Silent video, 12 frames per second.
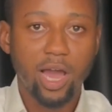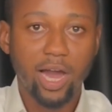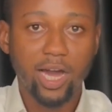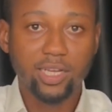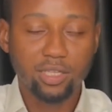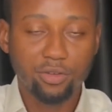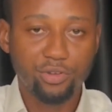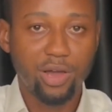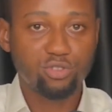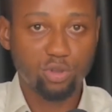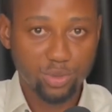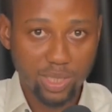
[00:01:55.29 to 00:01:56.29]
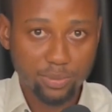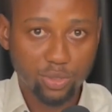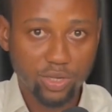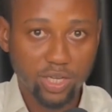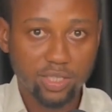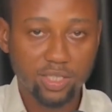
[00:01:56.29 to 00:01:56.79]
and if you have subscribed
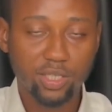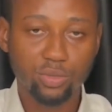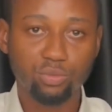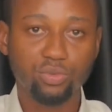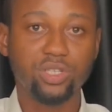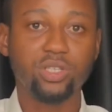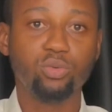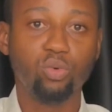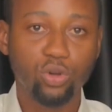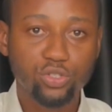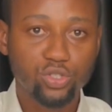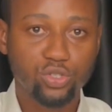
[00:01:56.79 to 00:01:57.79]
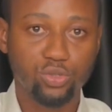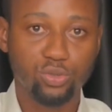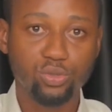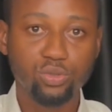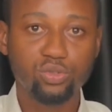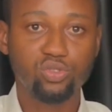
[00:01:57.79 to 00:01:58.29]
already, we want
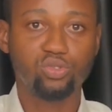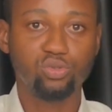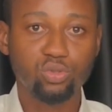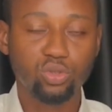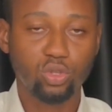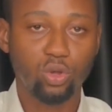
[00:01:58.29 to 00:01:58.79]
you to